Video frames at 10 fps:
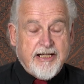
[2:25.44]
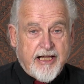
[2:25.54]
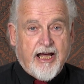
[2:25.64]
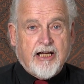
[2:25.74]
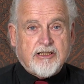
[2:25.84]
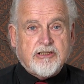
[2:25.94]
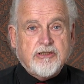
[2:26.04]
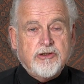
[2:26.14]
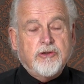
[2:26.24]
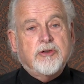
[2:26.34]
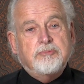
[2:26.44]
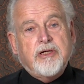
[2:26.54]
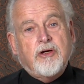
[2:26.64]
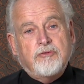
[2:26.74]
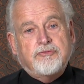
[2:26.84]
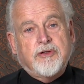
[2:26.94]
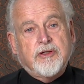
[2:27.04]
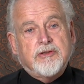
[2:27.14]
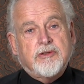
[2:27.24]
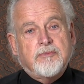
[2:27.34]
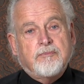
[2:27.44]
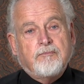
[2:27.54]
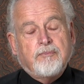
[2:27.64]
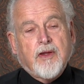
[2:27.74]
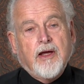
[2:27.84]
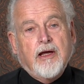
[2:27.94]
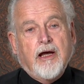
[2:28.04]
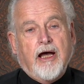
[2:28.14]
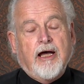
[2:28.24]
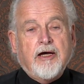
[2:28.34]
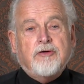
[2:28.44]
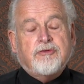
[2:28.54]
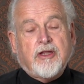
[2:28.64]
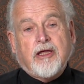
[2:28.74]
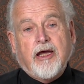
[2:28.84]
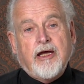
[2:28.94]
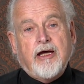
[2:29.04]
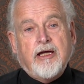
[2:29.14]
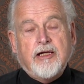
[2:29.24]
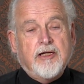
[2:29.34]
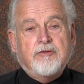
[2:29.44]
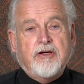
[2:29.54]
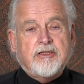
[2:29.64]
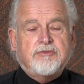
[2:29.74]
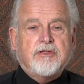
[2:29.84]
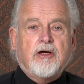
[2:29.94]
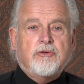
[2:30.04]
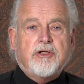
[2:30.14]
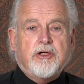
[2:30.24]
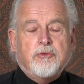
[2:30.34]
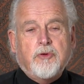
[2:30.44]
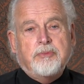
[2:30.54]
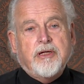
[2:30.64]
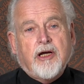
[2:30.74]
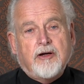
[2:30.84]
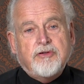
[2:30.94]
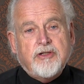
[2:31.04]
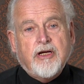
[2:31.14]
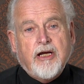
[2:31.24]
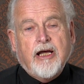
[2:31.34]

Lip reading: In that, you can be confident. Our health care in the event of a no deal will be covered.